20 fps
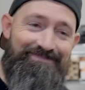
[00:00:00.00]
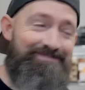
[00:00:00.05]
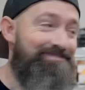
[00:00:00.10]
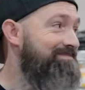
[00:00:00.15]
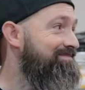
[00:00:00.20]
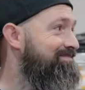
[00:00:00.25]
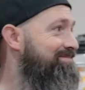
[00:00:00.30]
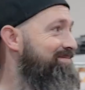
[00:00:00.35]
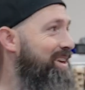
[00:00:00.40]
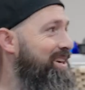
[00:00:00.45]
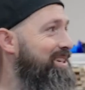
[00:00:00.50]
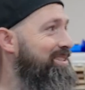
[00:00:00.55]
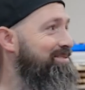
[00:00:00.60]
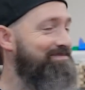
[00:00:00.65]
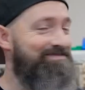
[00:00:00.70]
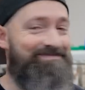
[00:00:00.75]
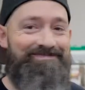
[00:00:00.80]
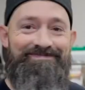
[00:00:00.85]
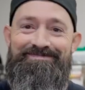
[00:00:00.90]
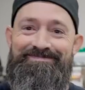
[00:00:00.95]
And Nate
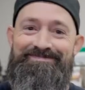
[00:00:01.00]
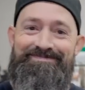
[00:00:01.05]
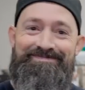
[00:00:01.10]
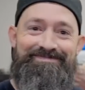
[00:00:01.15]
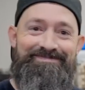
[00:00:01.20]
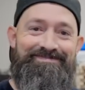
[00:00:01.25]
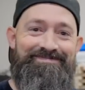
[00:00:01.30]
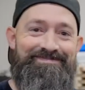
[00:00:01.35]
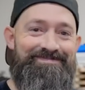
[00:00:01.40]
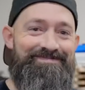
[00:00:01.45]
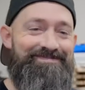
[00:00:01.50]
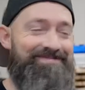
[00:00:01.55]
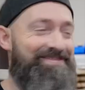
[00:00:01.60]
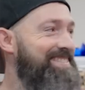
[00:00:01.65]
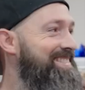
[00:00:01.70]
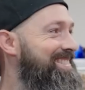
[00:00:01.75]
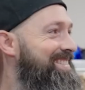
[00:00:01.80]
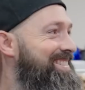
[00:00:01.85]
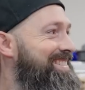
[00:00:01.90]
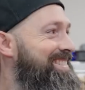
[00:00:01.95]
is
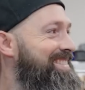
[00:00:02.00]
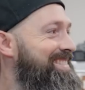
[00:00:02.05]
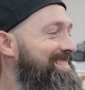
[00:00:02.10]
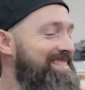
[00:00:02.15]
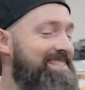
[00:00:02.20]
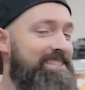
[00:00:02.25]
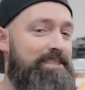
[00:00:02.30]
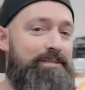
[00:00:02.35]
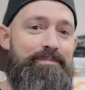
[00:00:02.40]
the absolute